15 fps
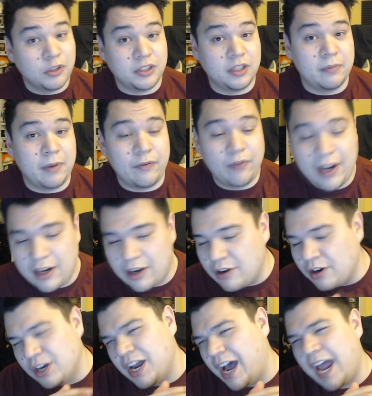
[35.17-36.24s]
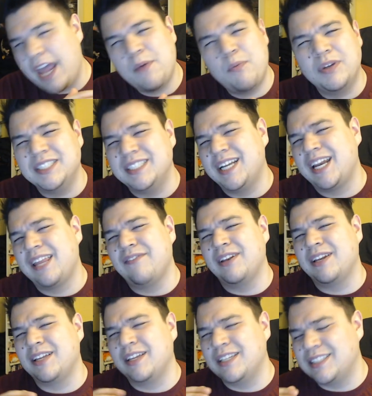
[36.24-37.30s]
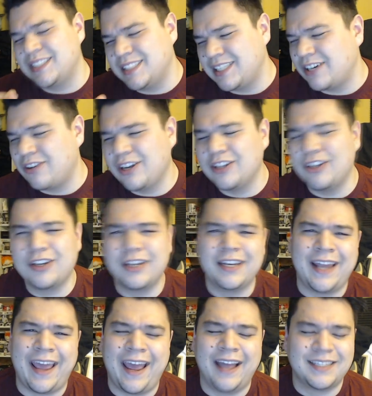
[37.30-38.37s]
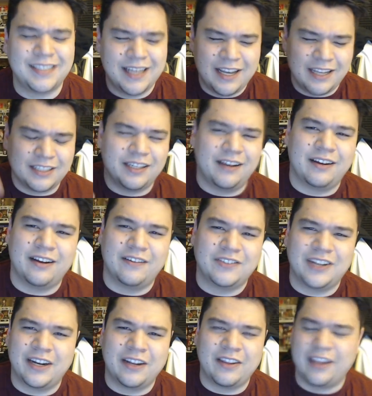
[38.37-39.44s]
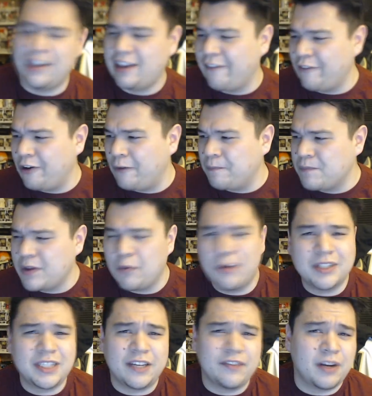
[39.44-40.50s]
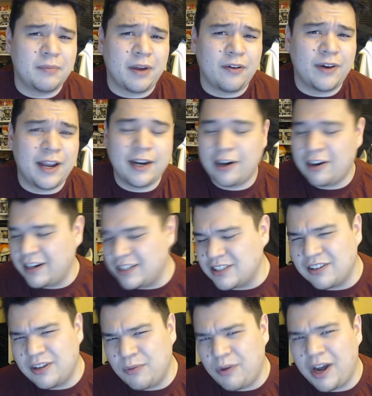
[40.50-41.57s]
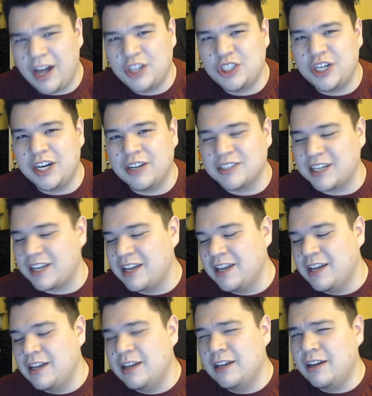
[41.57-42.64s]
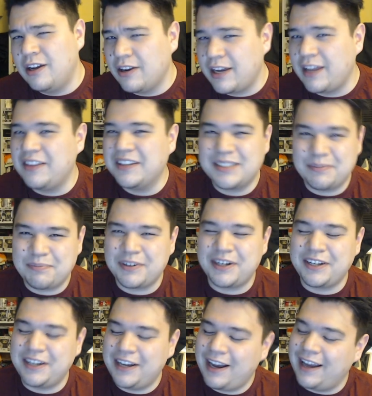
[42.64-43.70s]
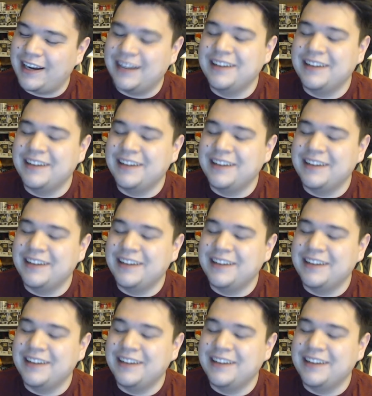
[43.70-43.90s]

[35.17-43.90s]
on my radar. I was not even considering looking at Saga of Tanya the Evil. Wasn't even on my radar until I watched it, and I was like, okay, this is pretty good.